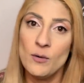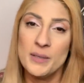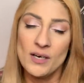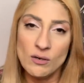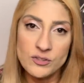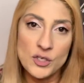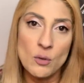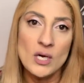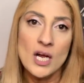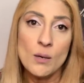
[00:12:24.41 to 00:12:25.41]
but
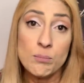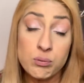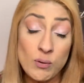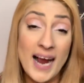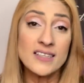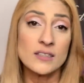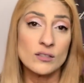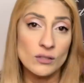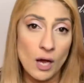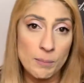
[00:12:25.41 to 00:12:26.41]
also
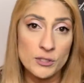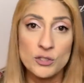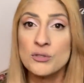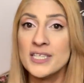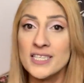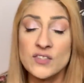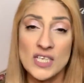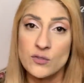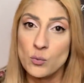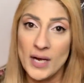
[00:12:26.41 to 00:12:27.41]
practical opportunities
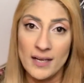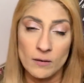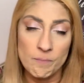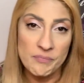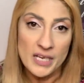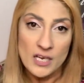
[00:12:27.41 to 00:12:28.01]
as well.